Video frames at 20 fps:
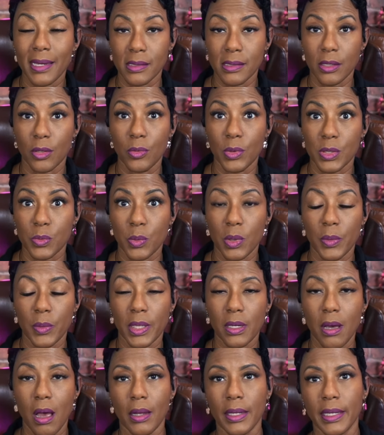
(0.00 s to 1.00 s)
is what we
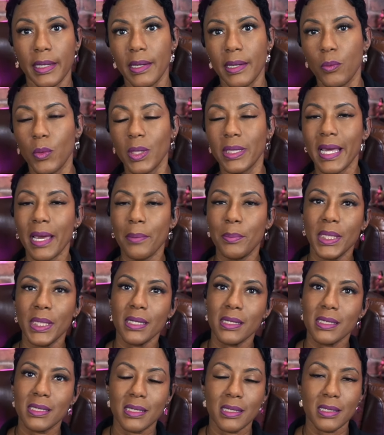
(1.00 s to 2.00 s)
call it. And what that means
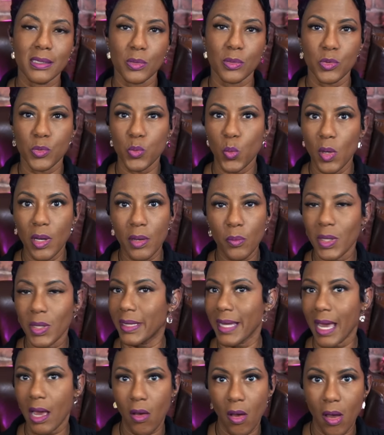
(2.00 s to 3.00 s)
is it's one
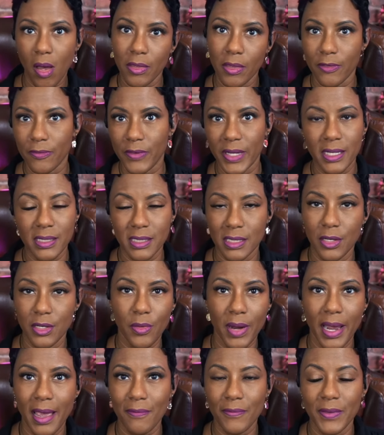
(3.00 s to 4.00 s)
without all the fancy
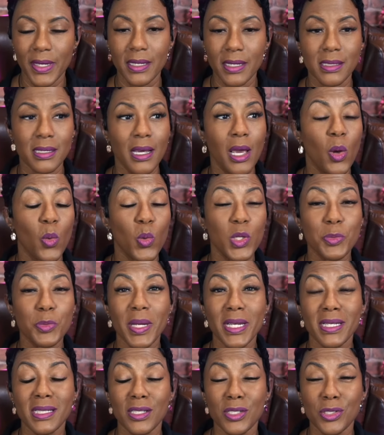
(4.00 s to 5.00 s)
graphics, which makes
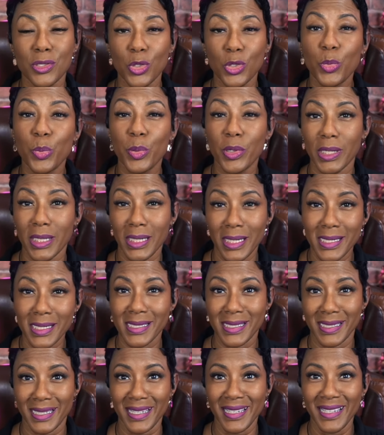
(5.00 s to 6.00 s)
it super
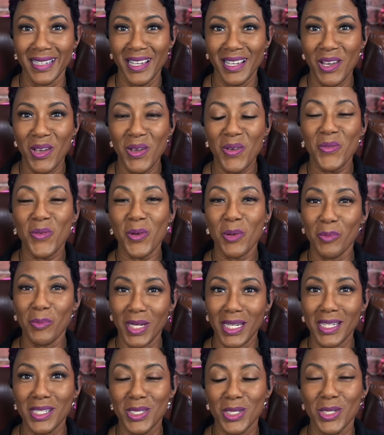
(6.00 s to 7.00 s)
easy for me
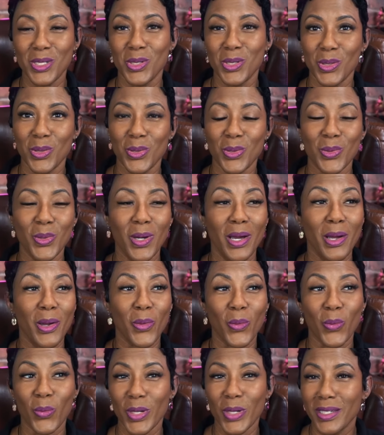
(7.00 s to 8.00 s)
to do
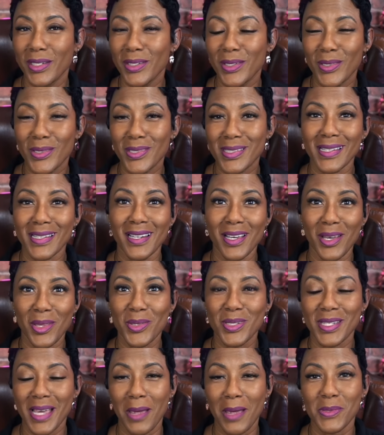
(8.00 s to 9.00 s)
reels and other
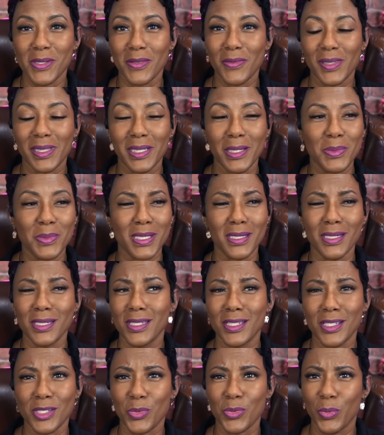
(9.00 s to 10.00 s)
types of clips and to
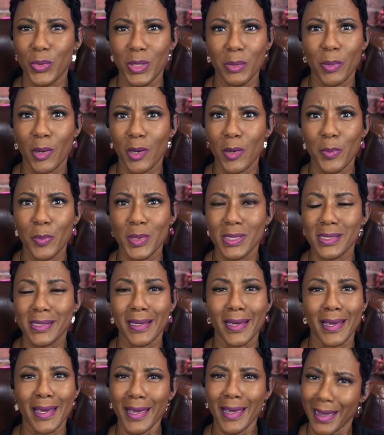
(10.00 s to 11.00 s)
just repurpose the
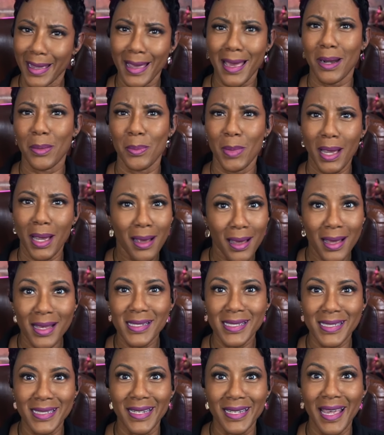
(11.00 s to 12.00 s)
heck out of my
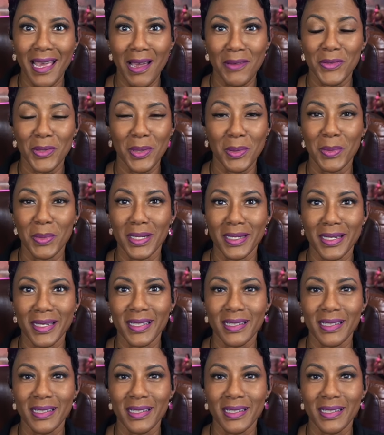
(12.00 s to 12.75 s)
content after I'm done.